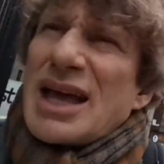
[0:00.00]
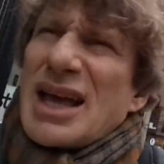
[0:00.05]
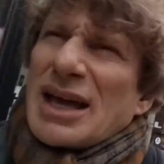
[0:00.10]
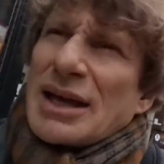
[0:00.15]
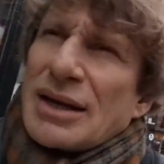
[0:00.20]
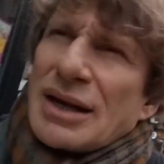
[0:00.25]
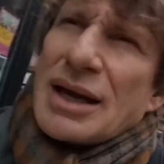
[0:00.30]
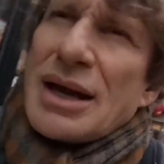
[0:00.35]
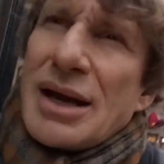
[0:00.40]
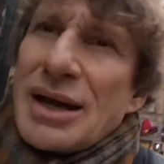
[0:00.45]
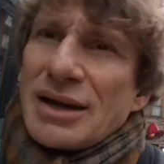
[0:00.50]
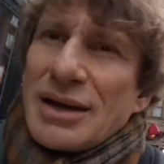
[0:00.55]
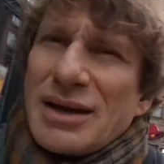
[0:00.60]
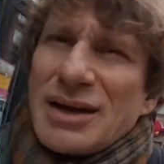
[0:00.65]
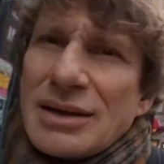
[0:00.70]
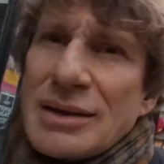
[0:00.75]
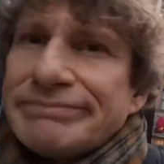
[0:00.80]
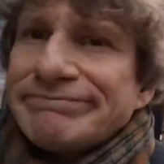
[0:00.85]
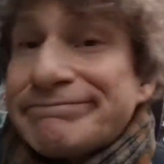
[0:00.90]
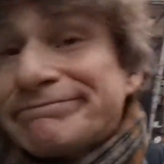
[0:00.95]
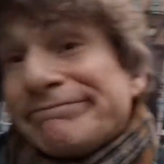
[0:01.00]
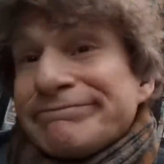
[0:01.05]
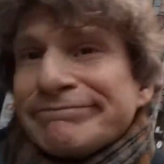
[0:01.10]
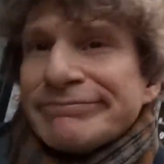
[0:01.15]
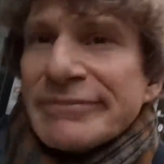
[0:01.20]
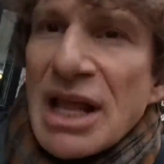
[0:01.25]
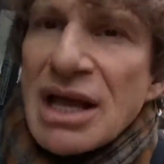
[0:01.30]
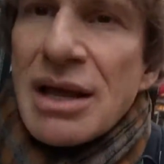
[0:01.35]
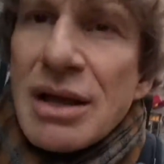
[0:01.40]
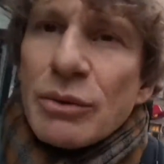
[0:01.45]
and
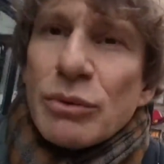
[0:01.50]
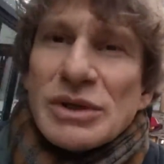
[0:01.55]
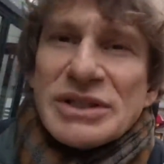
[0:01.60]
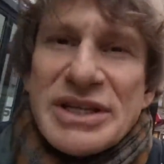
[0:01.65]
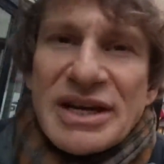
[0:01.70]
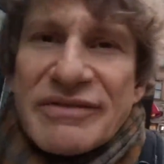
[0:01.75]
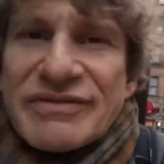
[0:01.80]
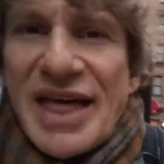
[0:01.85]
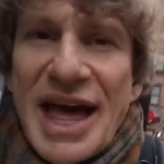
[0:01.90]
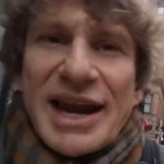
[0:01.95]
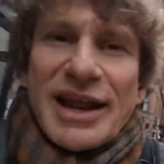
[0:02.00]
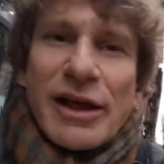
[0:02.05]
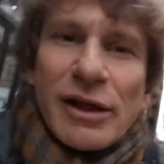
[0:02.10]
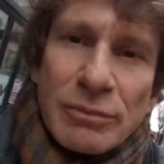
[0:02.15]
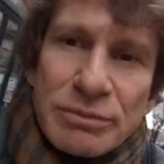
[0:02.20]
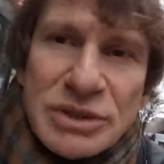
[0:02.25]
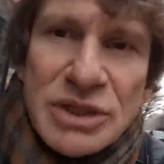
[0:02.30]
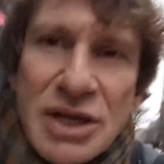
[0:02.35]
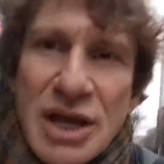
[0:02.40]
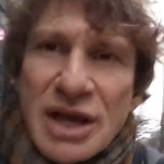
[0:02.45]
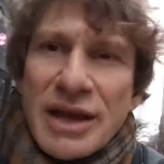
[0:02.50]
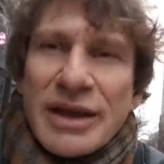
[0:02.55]
we'll see if that helps.